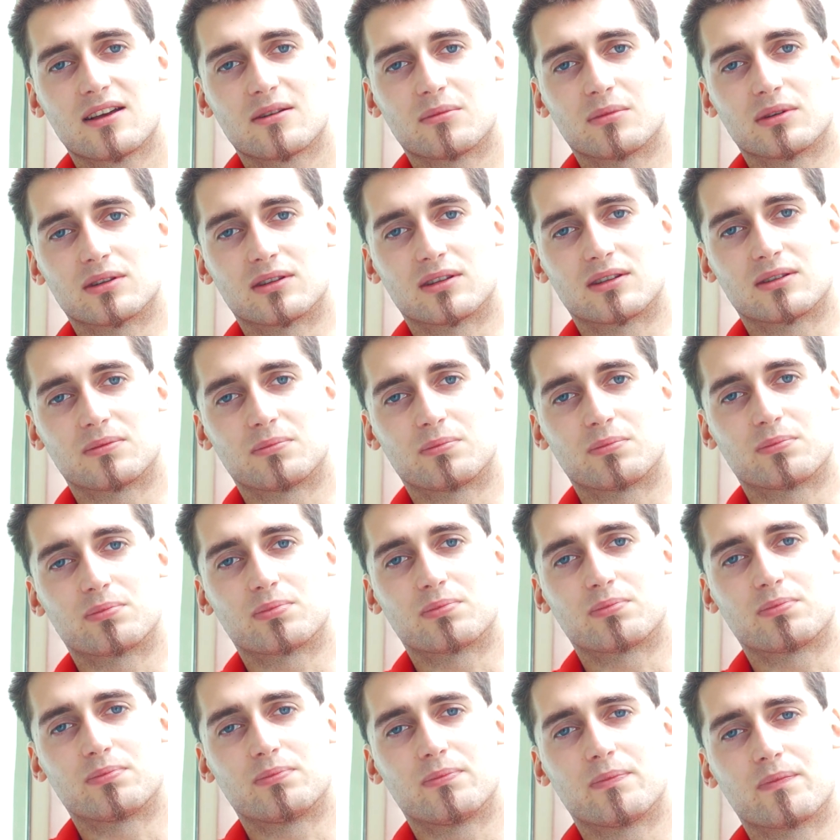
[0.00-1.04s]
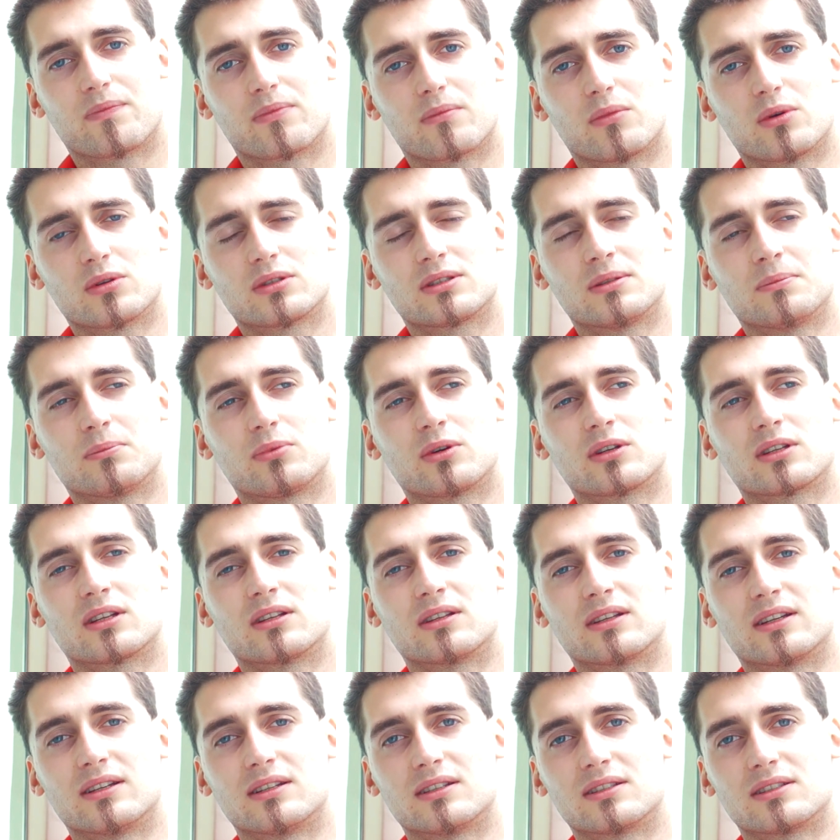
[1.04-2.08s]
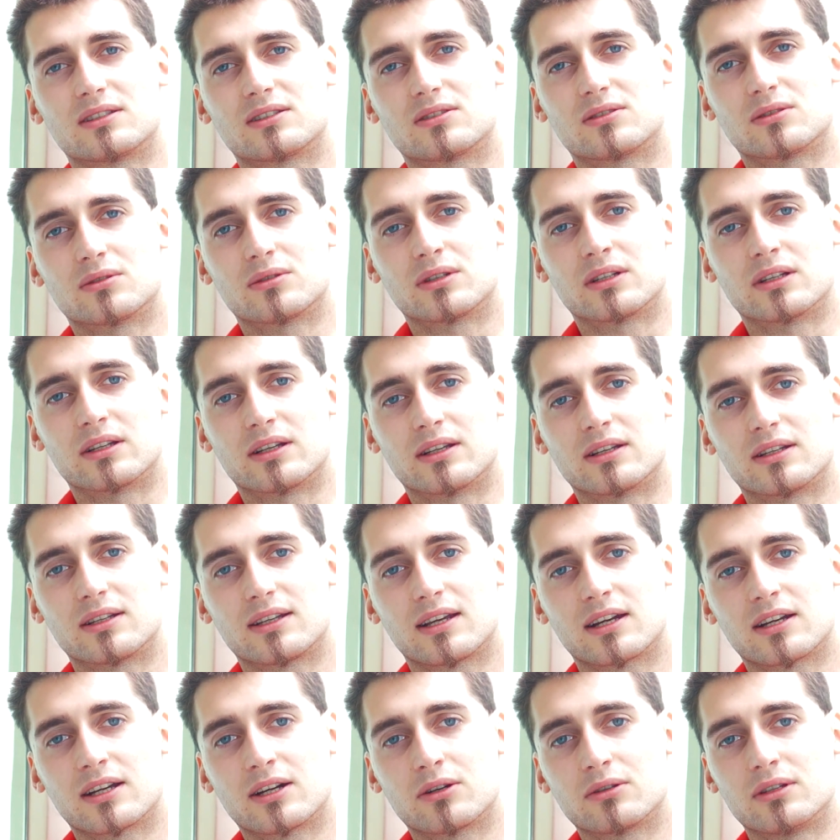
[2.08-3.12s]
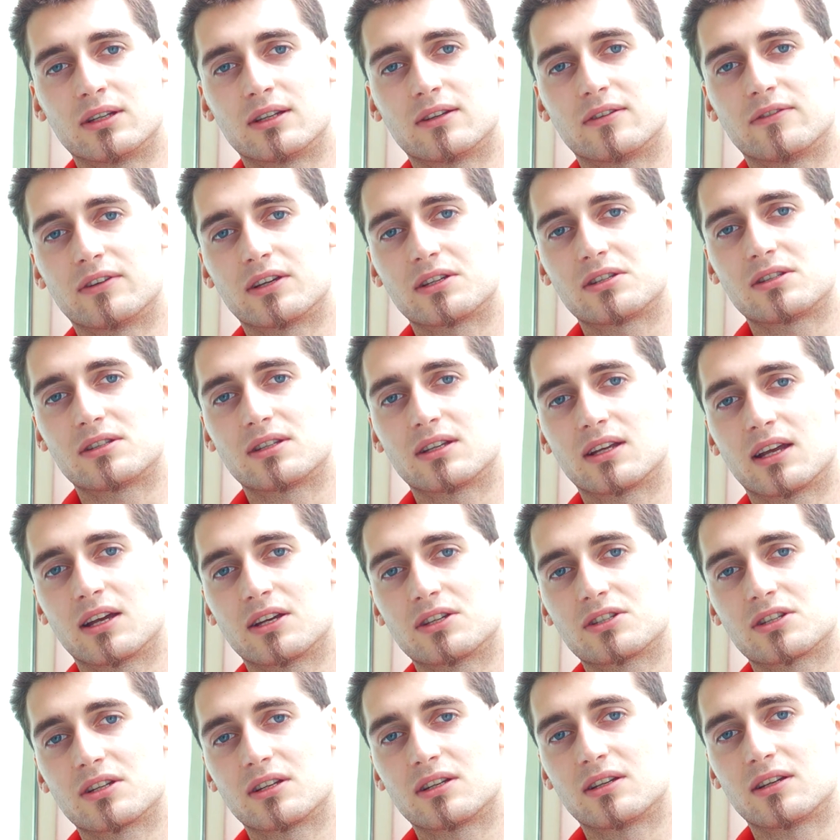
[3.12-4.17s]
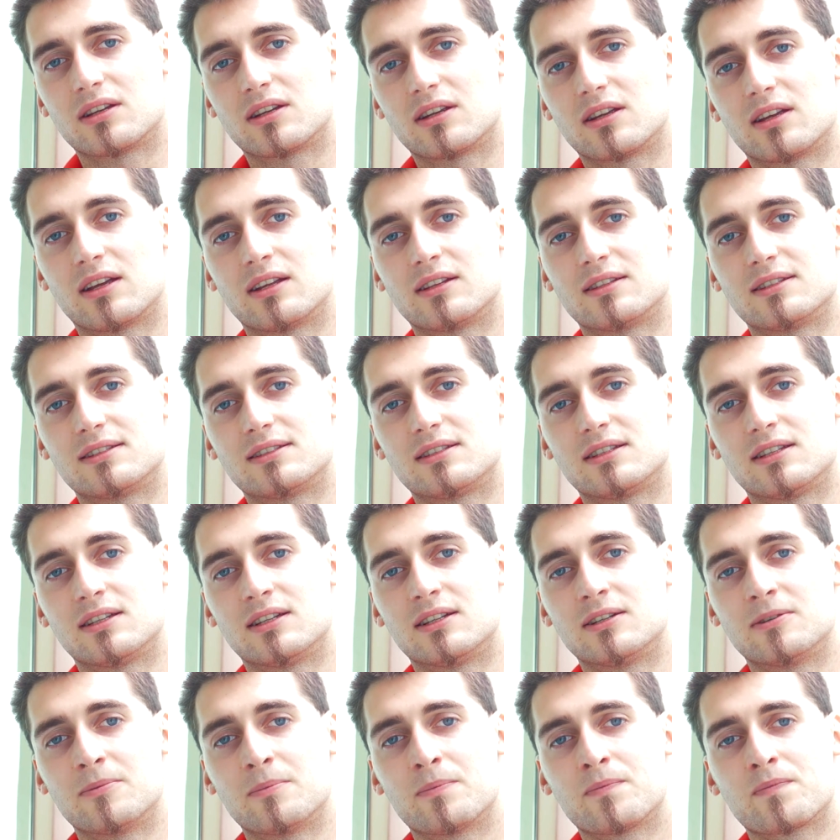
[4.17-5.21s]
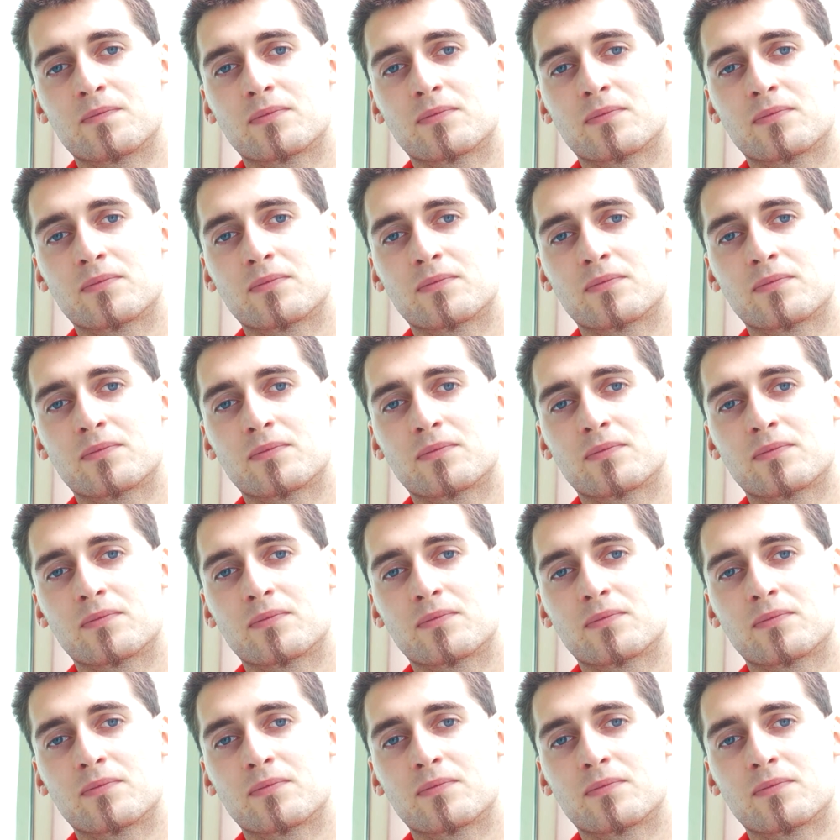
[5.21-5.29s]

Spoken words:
But most importantly is to really carry out the investigation and see